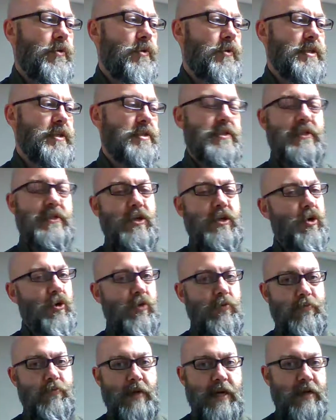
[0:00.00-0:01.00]
this is an
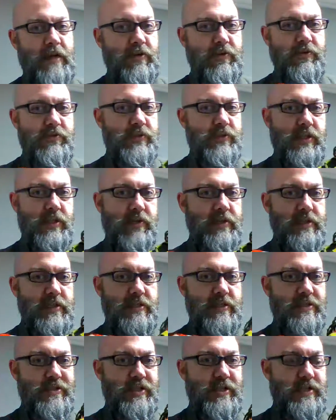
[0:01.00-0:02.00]
old model so this
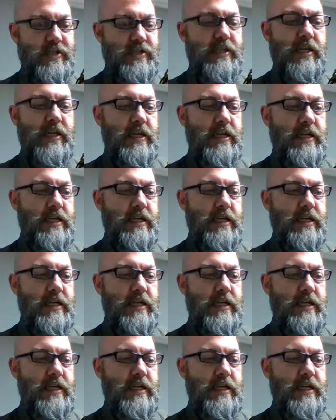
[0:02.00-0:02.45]
is just